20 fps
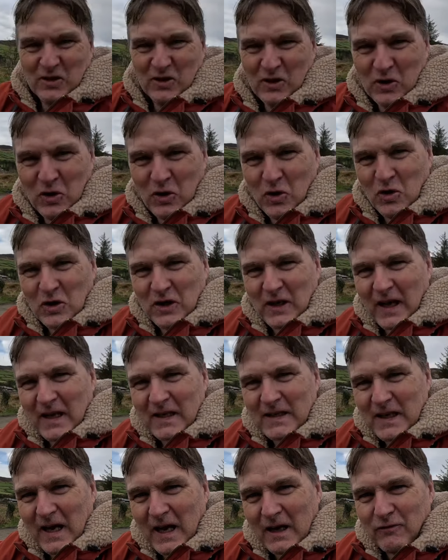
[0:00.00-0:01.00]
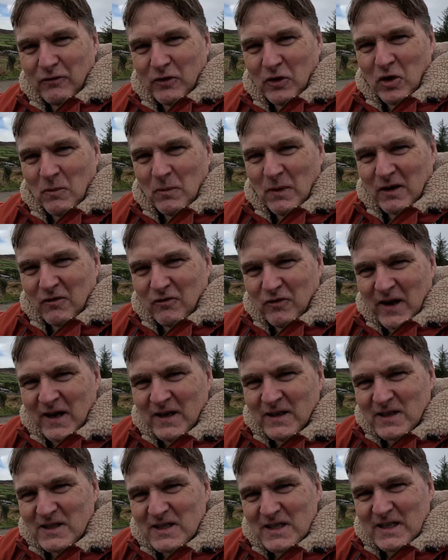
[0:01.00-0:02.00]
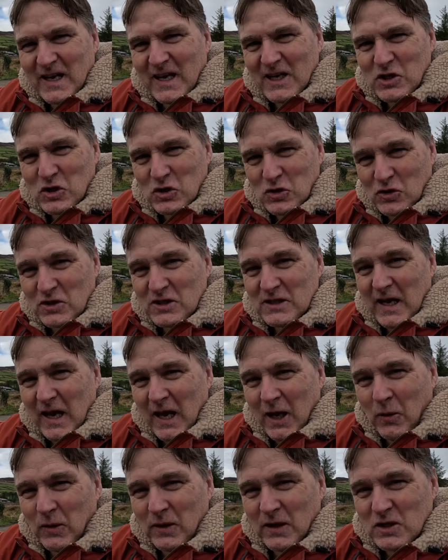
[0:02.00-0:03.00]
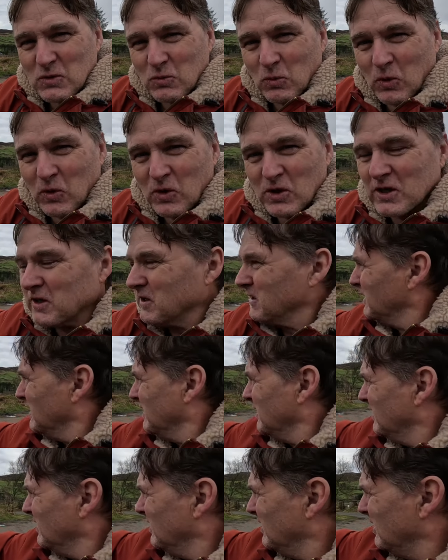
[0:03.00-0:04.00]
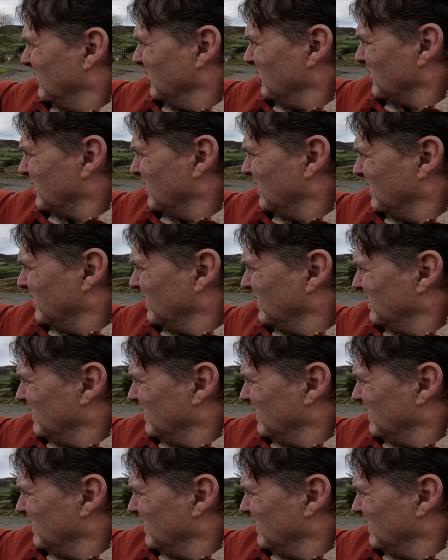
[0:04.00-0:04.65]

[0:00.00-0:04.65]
Look at that view, my friends. Isn't that just out of this world? Look.